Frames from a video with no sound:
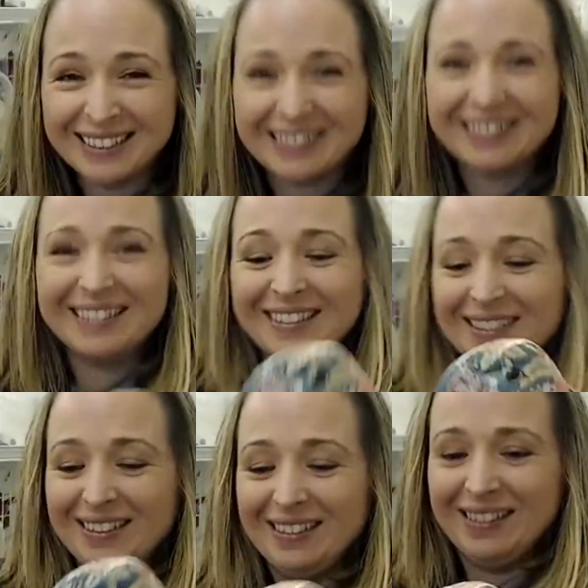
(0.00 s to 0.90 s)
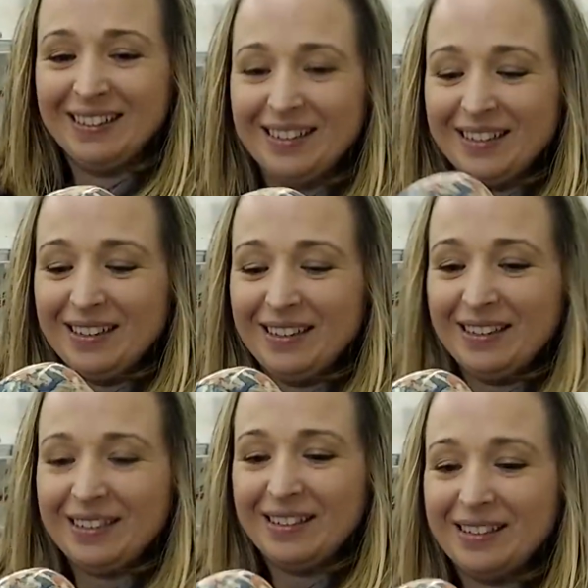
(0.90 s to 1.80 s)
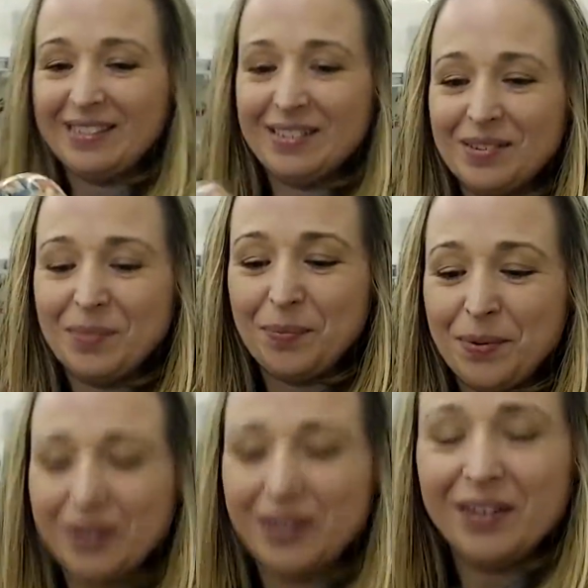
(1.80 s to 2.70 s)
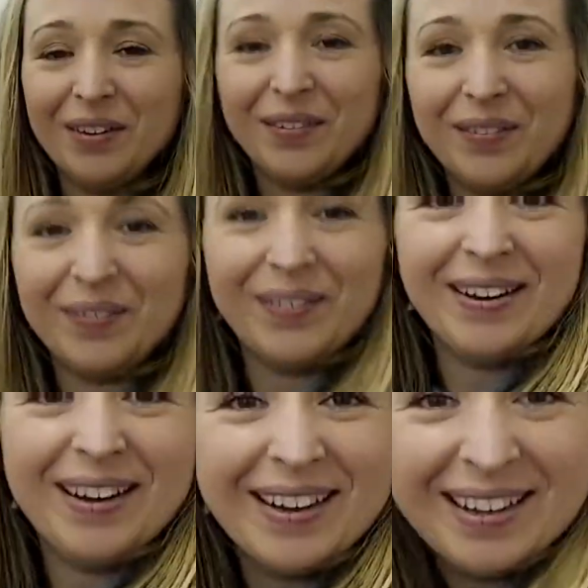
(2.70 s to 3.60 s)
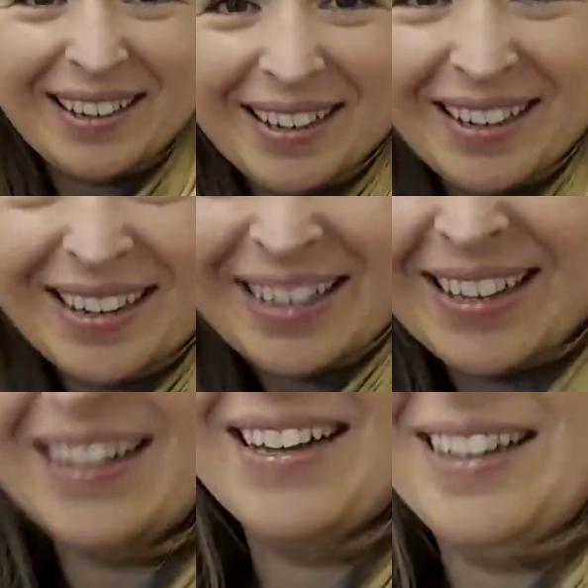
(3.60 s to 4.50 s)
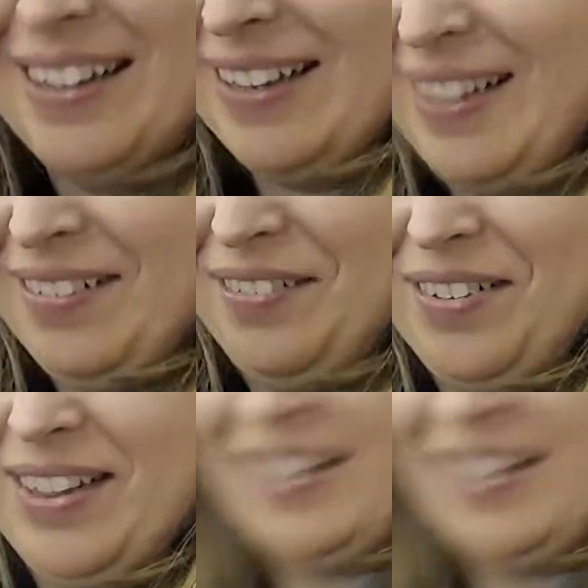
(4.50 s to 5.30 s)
Holy duck. Yeah, I would get him. I would look at it. I'd put him in